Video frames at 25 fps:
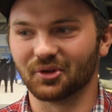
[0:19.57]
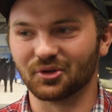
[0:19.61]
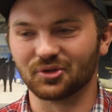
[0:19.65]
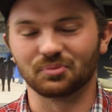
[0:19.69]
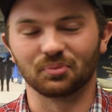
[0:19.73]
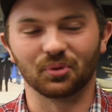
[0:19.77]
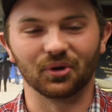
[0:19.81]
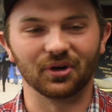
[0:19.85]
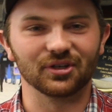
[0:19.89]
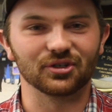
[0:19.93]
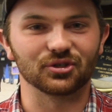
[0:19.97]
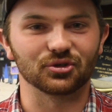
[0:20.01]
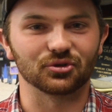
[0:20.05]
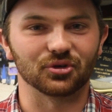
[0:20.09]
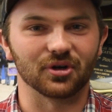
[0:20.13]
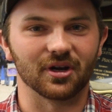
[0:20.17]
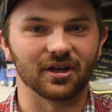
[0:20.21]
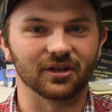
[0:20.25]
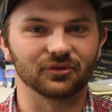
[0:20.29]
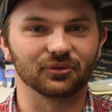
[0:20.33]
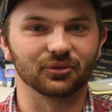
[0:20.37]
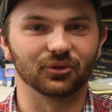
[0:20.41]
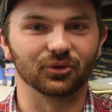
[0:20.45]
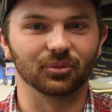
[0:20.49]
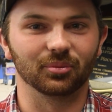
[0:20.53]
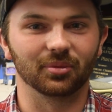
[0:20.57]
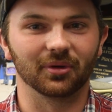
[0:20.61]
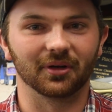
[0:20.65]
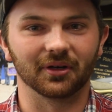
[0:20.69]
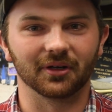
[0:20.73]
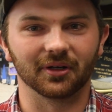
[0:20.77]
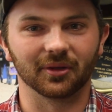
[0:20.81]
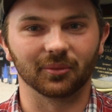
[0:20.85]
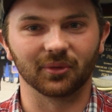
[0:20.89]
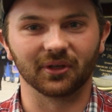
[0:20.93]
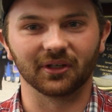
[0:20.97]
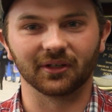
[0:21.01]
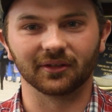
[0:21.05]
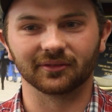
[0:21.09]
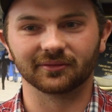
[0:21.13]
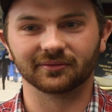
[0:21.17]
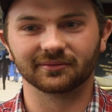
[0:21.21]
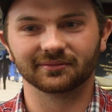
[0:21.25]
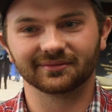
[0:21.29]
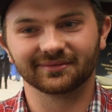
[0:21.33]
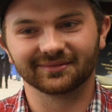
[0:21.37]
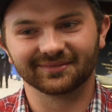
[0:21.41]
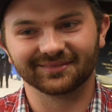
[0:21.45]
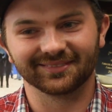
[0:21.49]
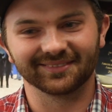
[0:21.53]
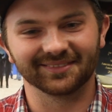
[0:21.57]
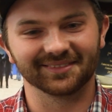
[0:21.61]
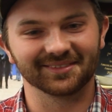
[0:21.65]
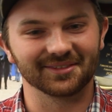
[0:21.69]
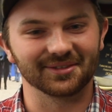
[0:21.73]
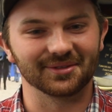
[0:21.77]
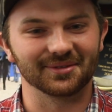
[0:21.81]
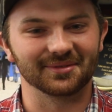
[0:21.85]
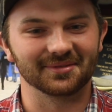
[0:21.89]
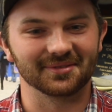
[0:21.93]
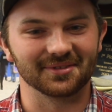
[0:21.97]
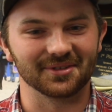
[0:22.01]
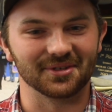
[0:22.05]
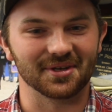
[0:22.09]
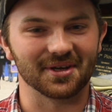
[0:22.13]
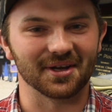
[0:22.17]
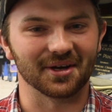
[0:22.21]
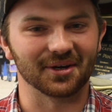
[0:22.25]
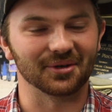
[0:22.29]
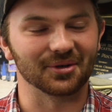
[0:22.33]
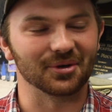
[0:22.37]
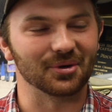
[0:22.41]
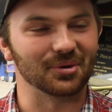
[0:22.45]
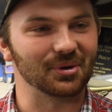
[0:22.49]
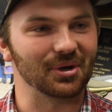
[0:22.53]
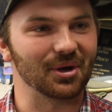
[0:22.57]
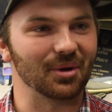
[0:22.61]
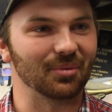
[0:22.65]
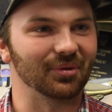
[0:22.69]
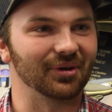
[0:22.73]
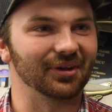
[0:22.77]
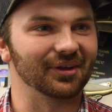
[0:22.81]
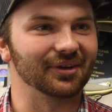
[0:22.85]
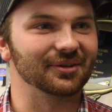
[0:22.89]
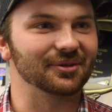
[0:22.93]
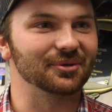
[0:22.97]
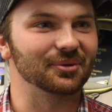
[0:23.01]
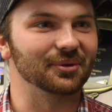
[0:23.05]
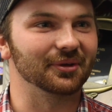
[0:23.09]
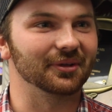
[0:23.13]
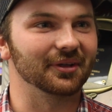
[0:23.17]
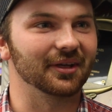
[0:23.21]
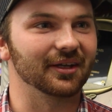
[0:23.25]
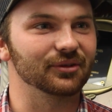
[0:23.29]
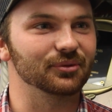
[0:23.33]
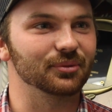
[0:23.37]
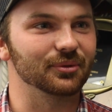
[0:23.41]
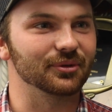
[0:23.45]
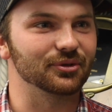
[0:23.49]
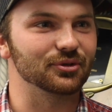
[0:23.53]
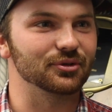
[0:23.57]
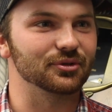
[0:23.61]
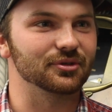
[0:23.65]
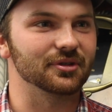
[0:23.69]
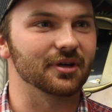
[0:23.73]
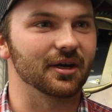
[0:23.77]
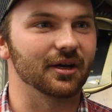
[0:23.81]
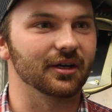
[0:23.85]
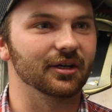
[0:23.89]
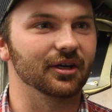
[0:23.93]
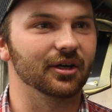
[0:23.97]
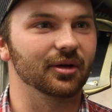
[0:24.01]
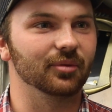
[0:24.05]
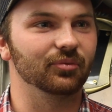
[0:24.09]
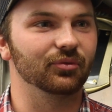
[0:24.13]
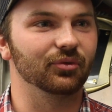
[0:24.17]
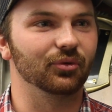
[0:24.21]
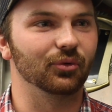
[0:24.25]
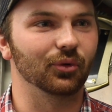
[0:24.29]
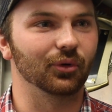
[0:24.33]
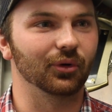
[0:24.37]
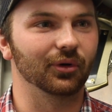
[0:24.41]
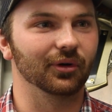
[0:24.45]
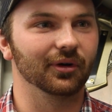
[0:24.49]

was pretty stressful, but I mean, you kind of know coming into it, that's what you signed up for.